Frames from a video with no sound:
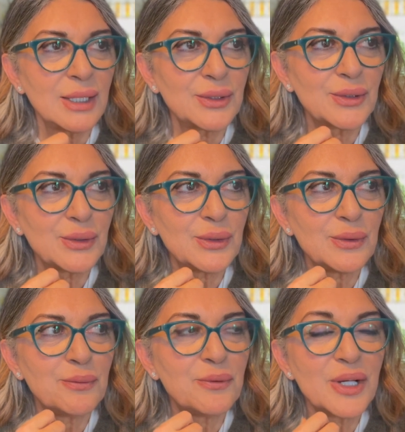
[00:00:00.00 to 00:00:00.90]

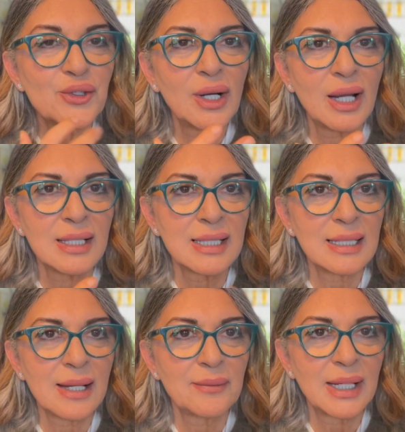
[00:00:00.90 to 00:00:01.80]
to visualize
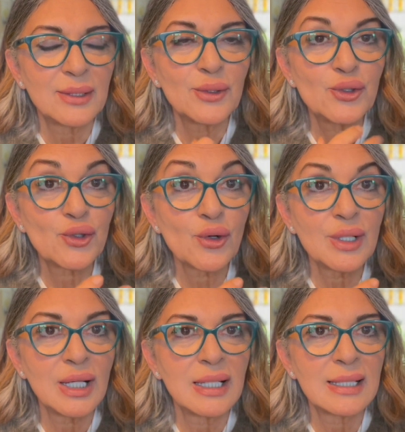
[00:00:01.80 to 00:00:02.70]
it away, to
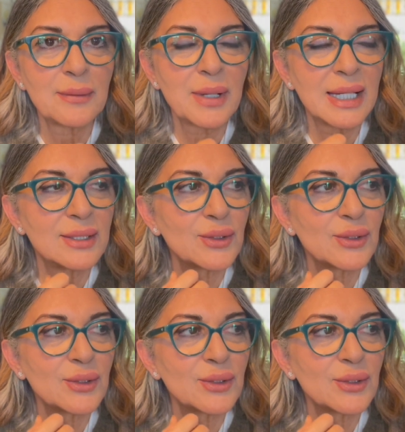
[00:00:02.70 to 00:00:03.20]
journal it away,